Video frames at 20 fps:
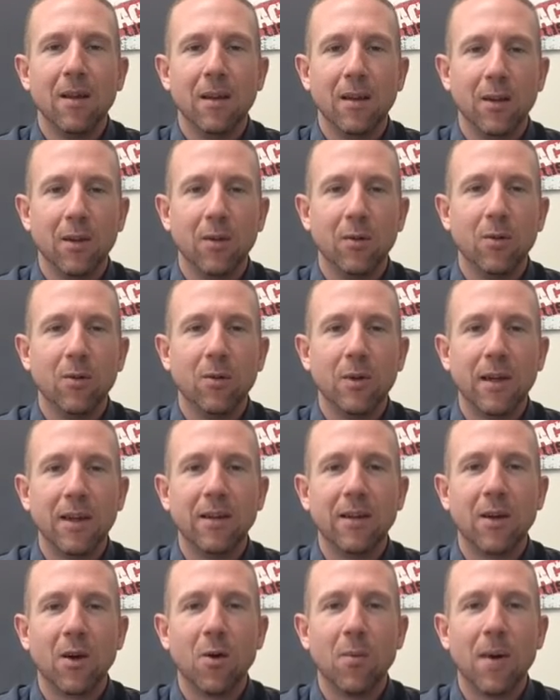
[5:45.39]
you
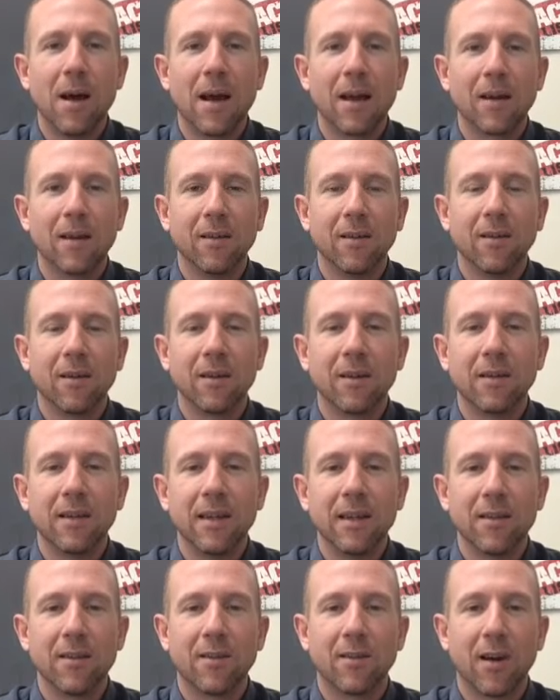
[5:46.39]
need to go back and look at
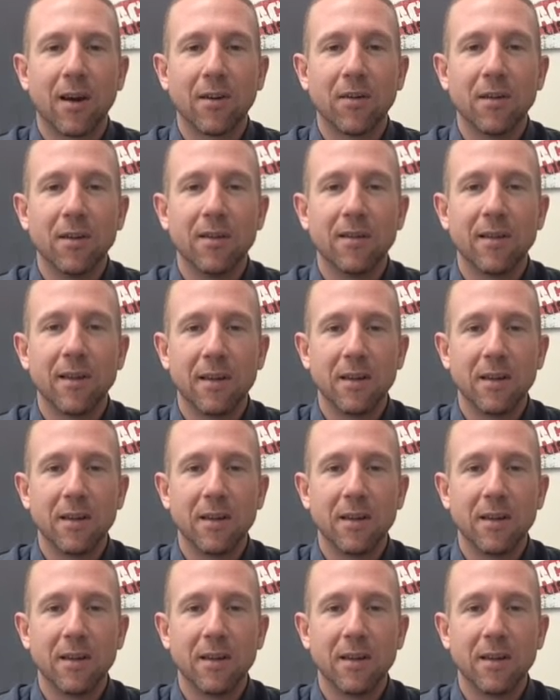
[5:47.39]
the instructions